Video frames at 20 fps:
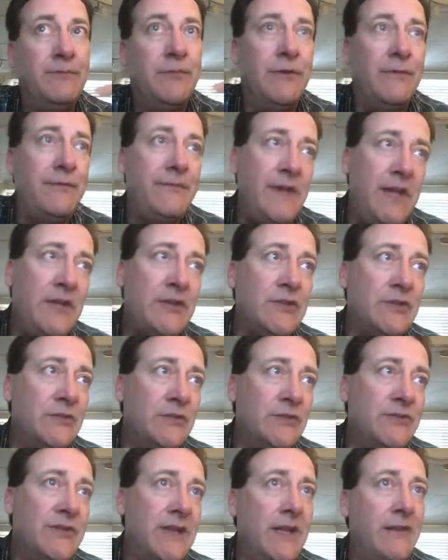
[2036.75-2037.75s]

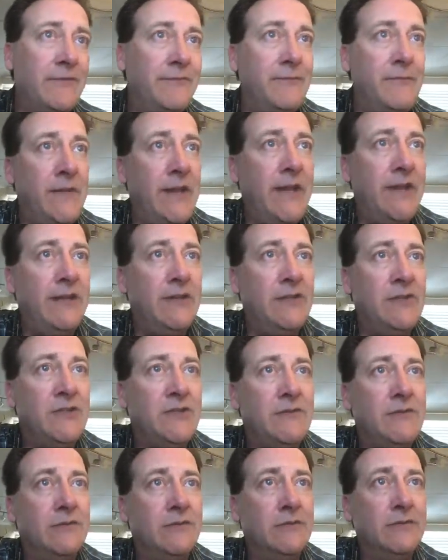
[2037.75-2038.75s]
professionals that have
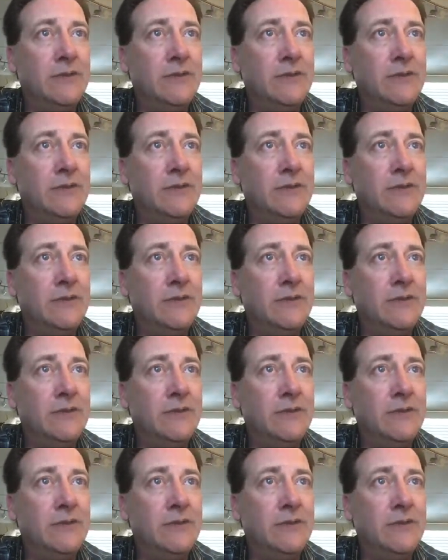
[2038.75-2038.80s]
managed